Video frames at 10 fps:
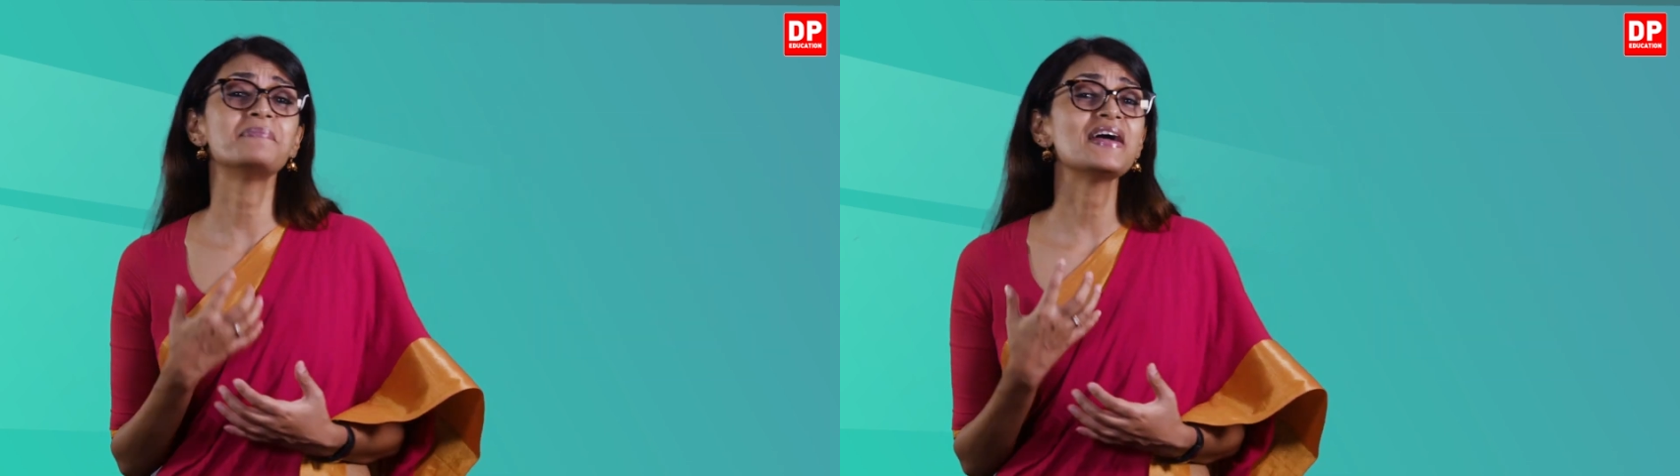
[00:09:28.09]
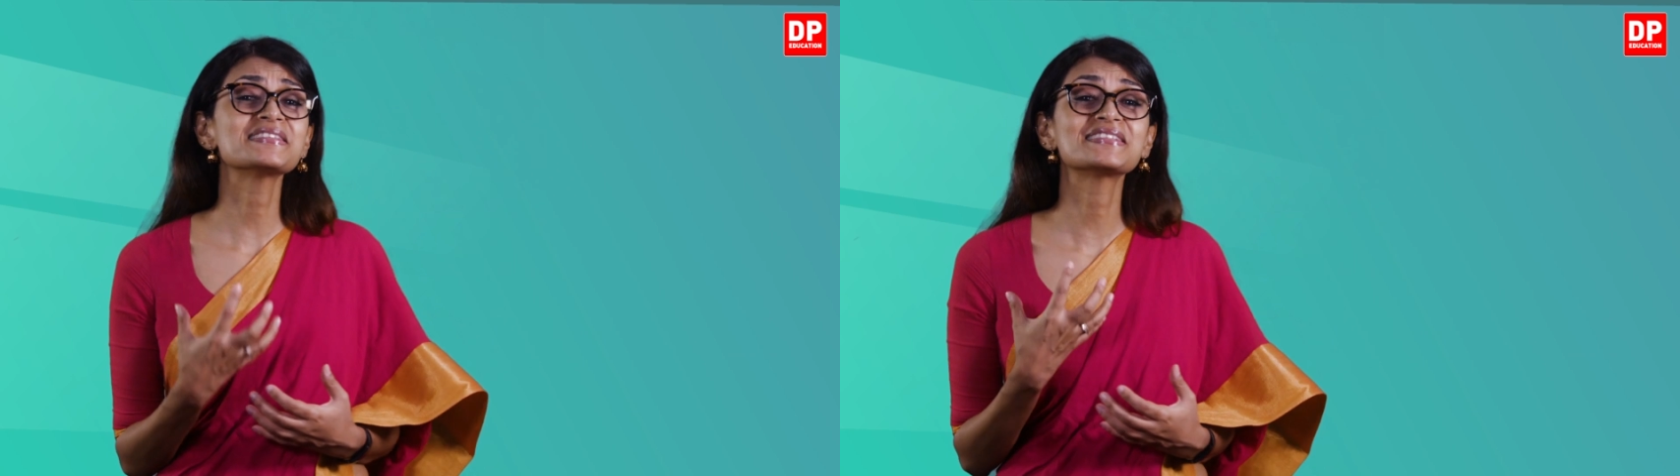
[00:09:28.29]

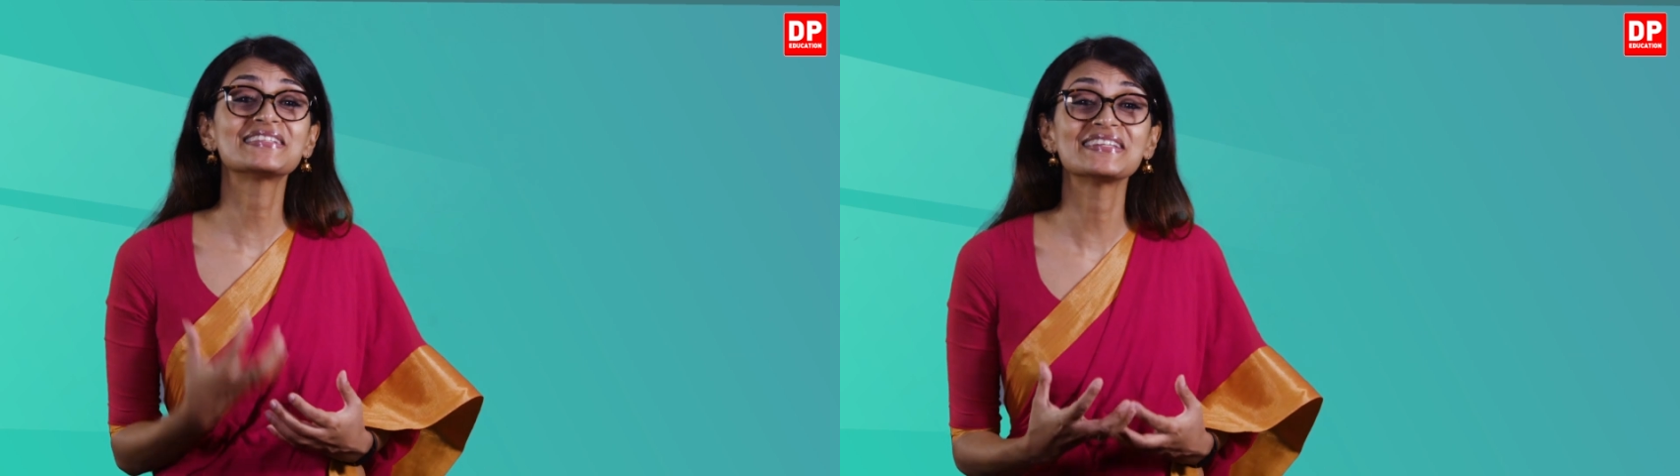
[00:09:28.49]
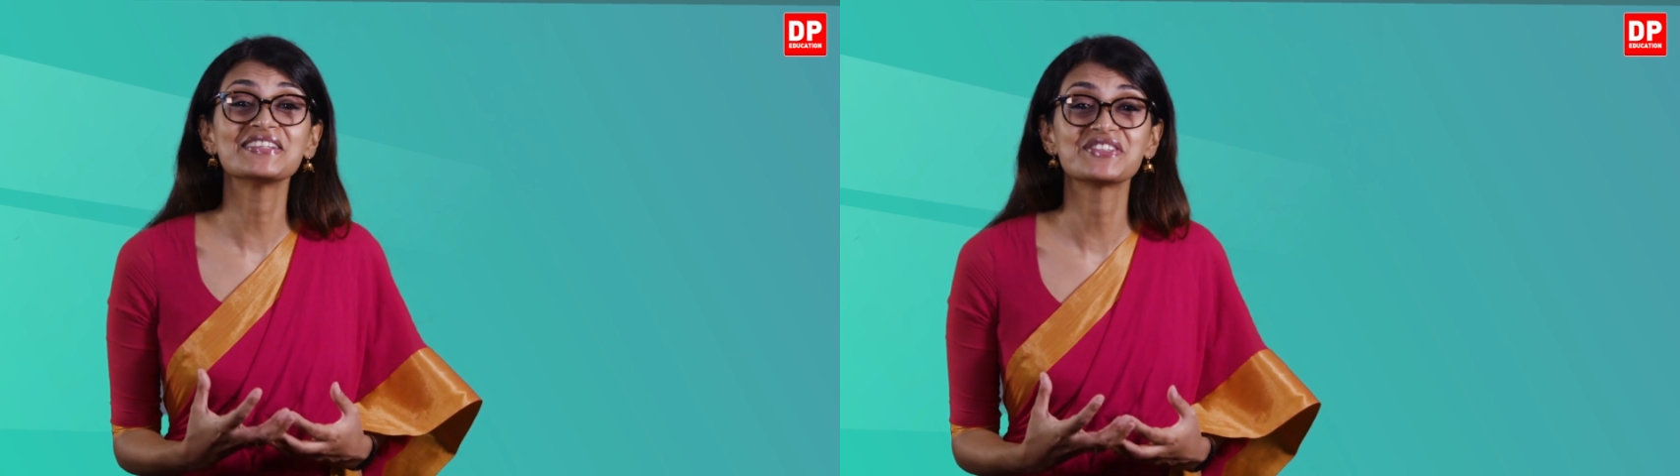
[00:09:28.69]

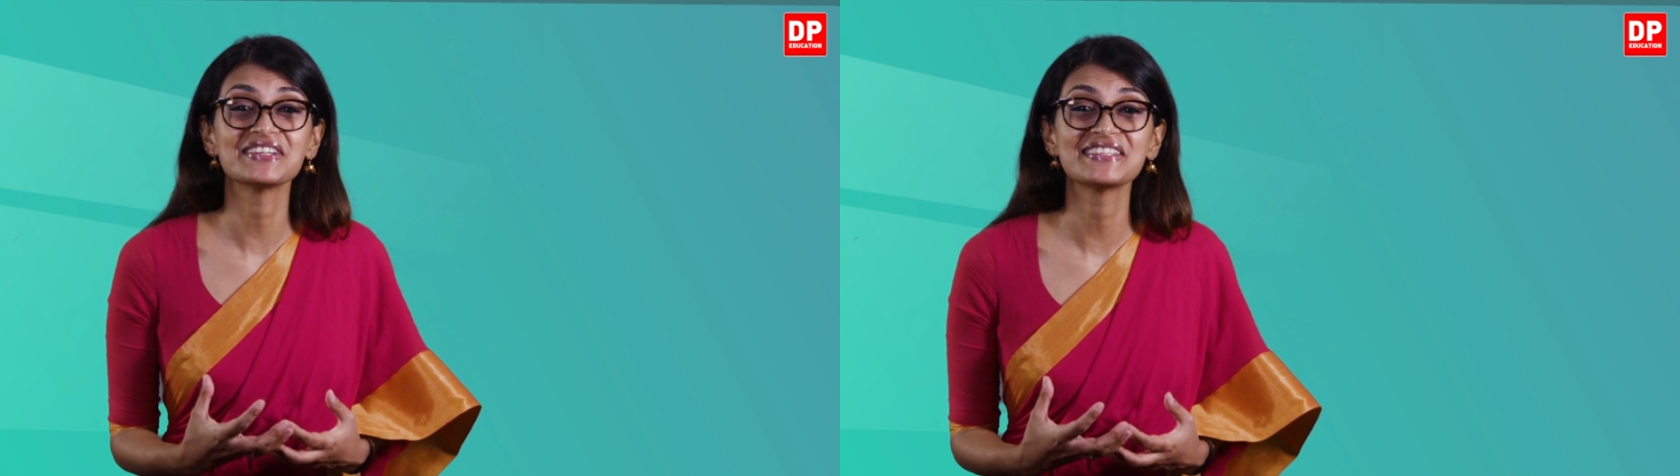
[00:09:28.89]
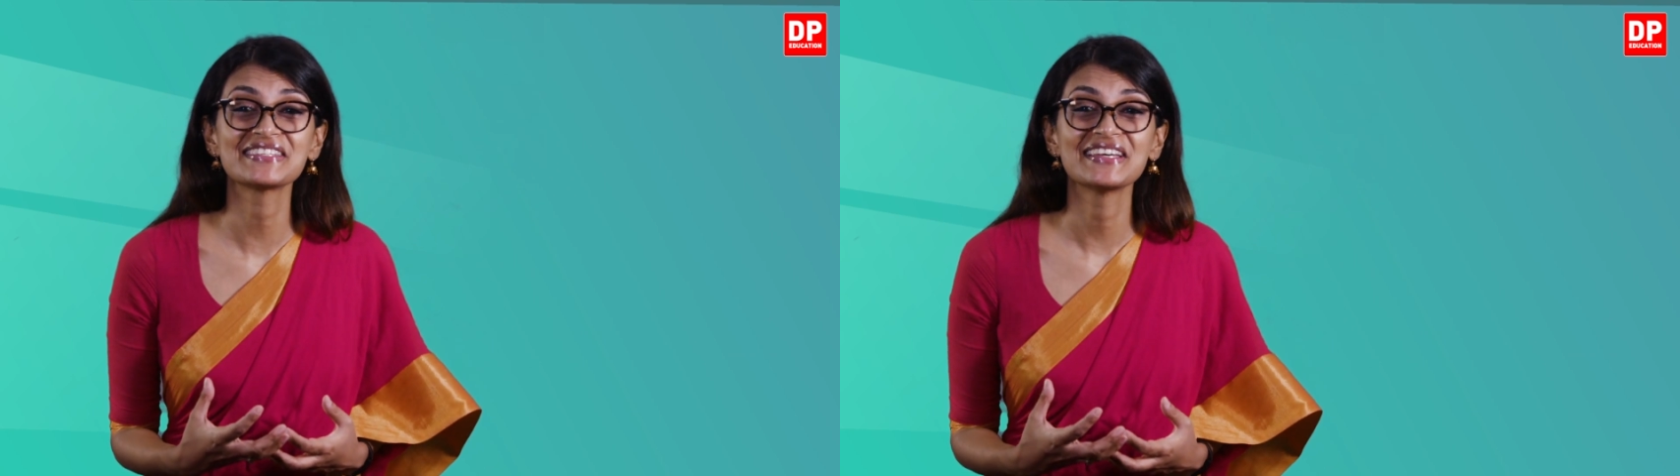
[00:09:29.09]
best
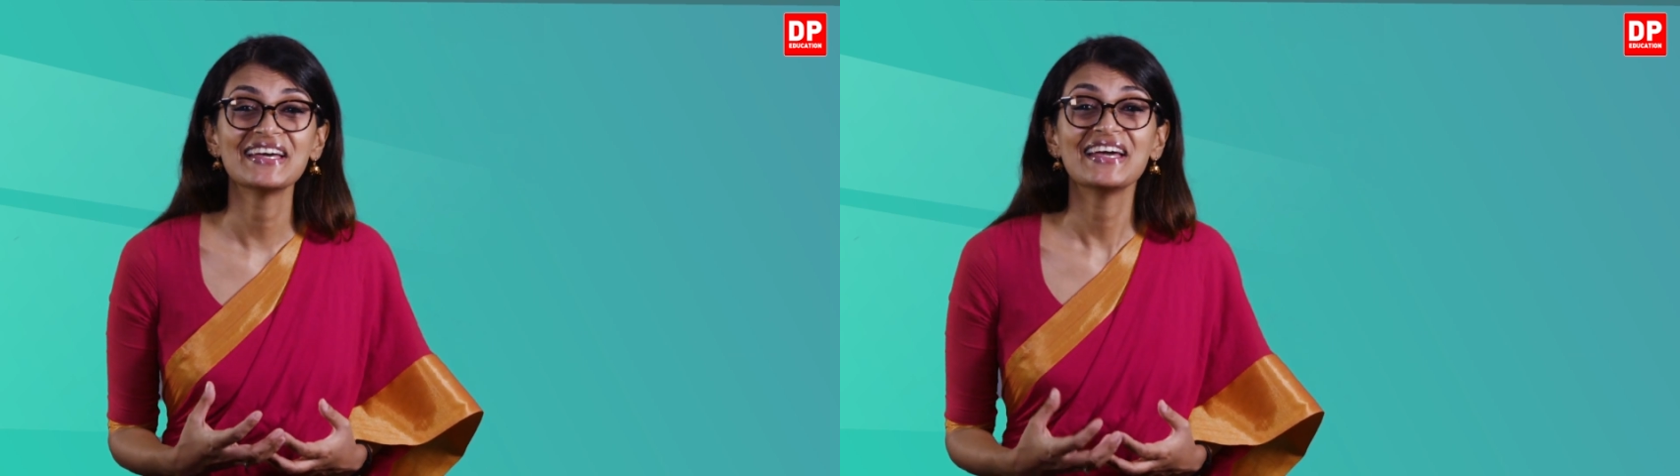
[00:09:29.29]
teachers.